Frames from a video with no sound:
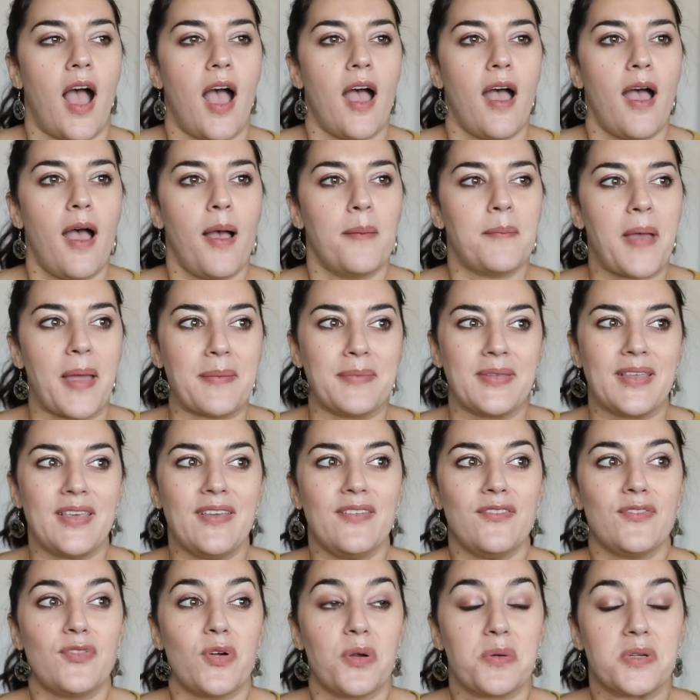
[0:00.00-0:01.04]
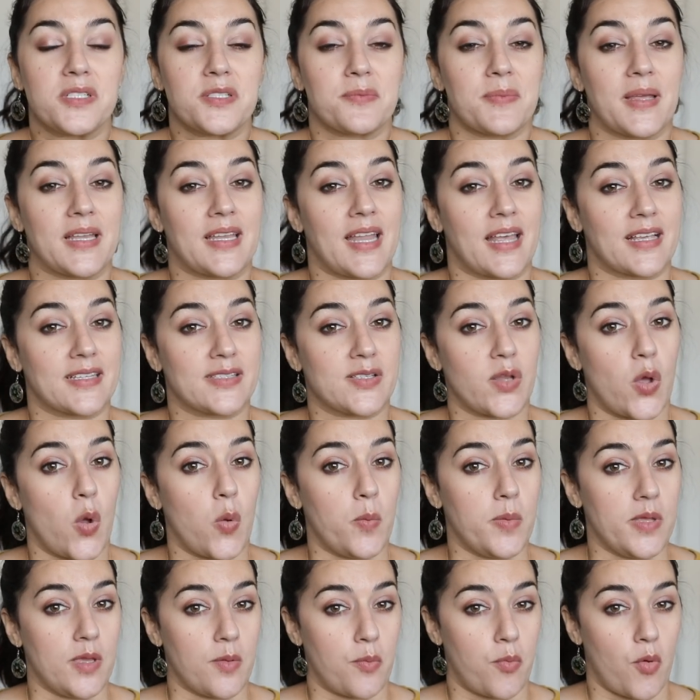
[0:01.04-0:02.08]
Um, I'm looking forward to my next
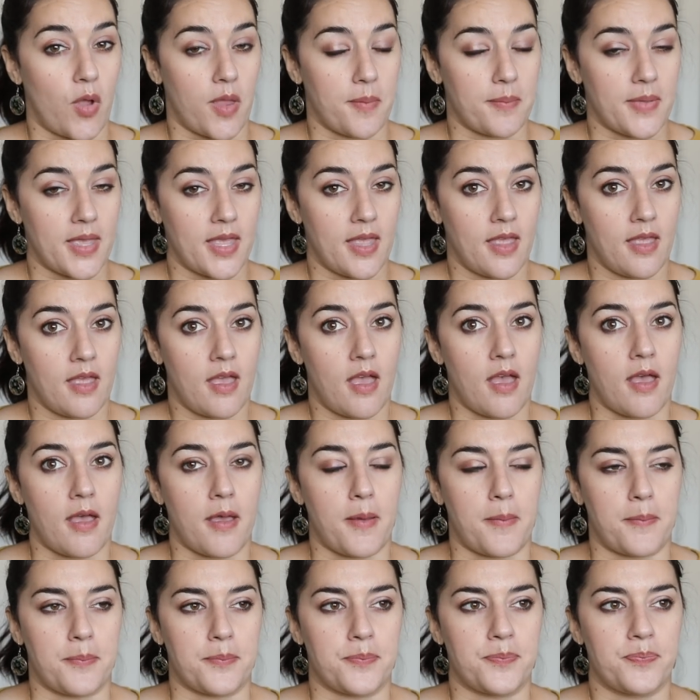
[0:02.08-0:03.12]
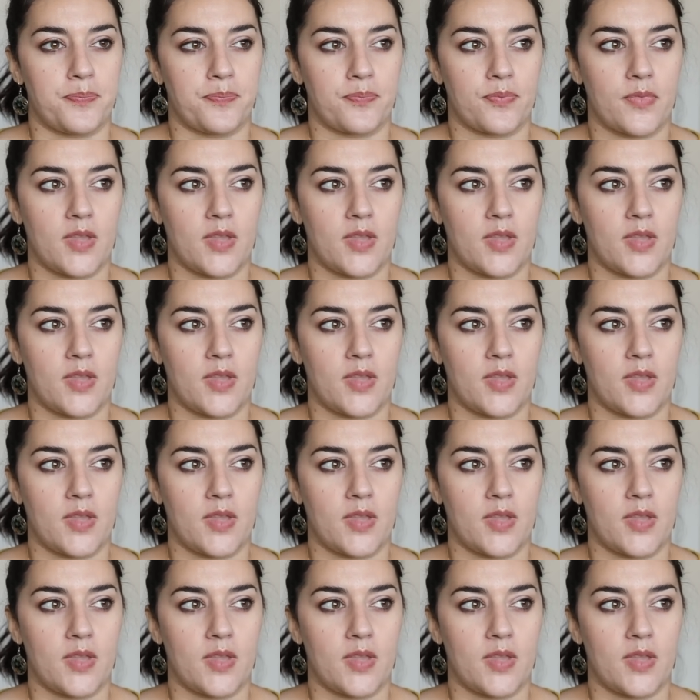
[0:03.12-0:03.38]
OB appointment. Um,